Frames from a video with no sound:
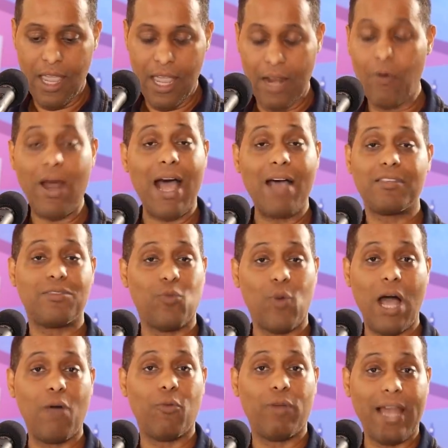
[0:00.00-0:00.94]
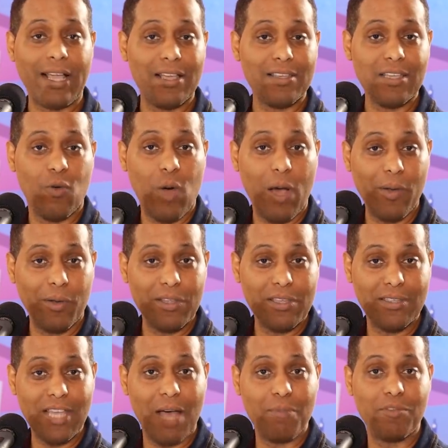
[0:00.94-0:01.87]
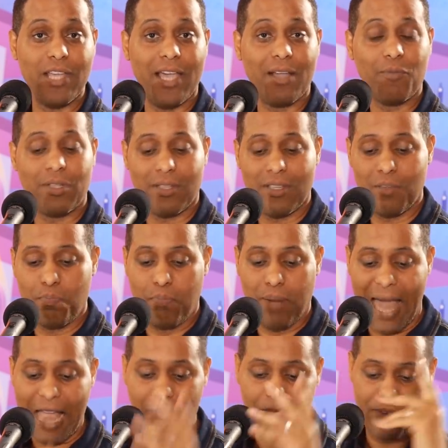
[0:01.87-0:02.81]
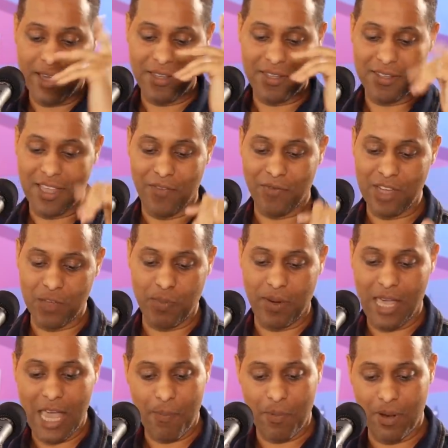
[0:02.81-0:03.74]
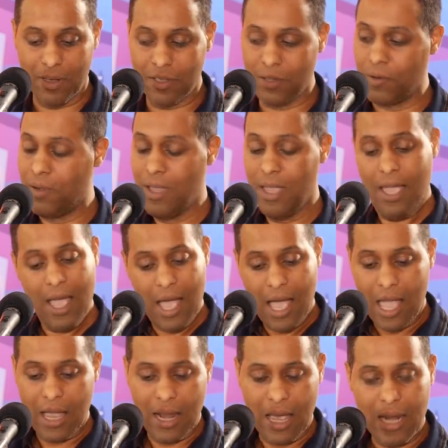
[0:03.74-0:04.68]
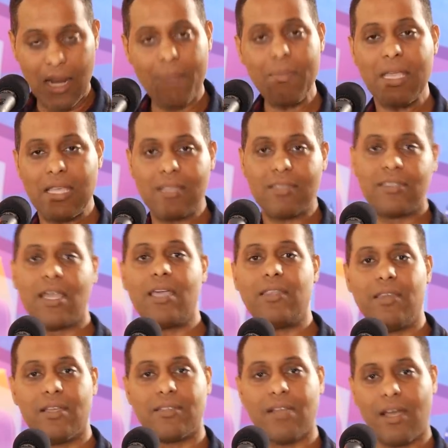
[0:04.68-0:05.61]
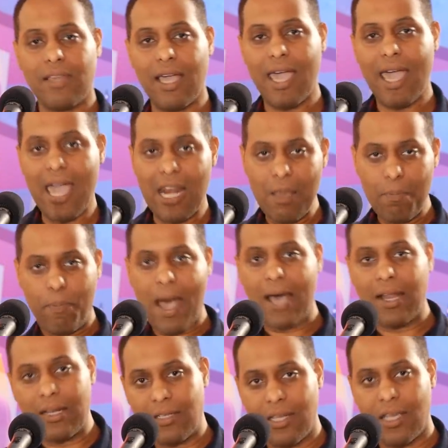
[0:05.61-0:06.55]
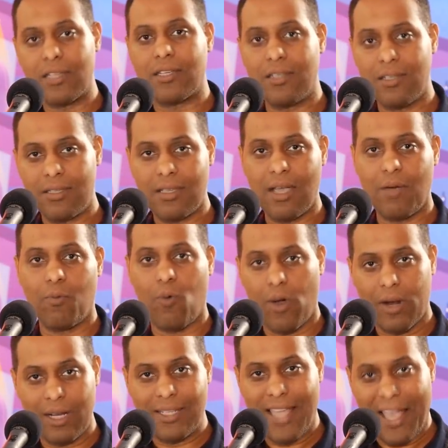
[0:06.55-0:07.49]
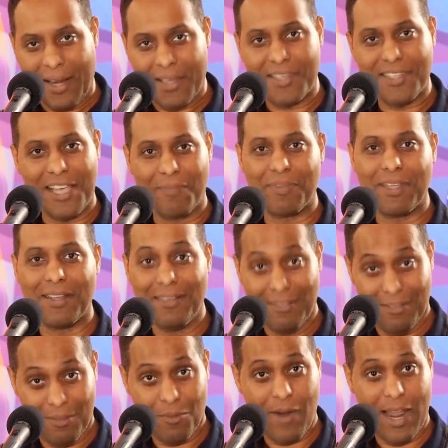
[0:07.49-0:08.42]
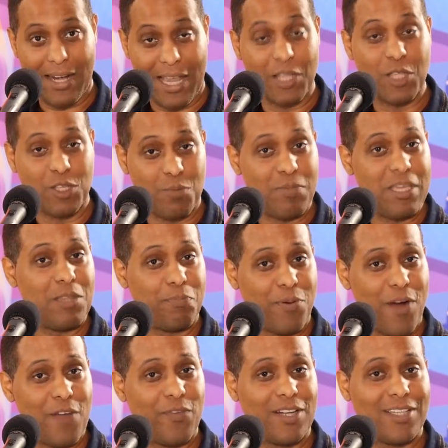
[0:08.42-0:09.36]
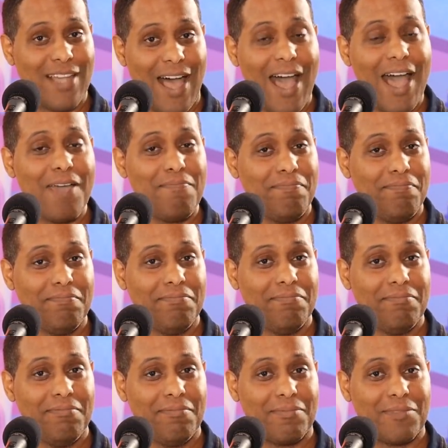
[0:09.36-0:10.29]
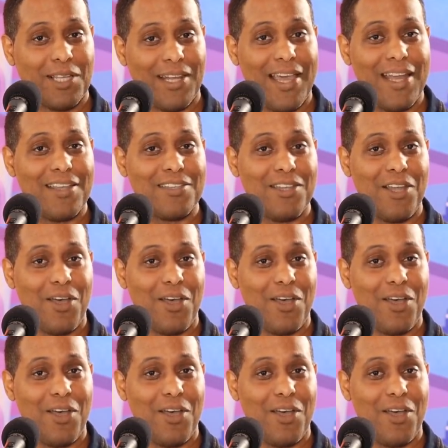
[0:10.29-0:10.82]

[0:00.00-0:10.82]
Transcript: like I said, while we're on the subject with this blackface stuff that's been happening too, let me just say this: are there any politicians that want to tell us something right now? This would be the perfect time to let us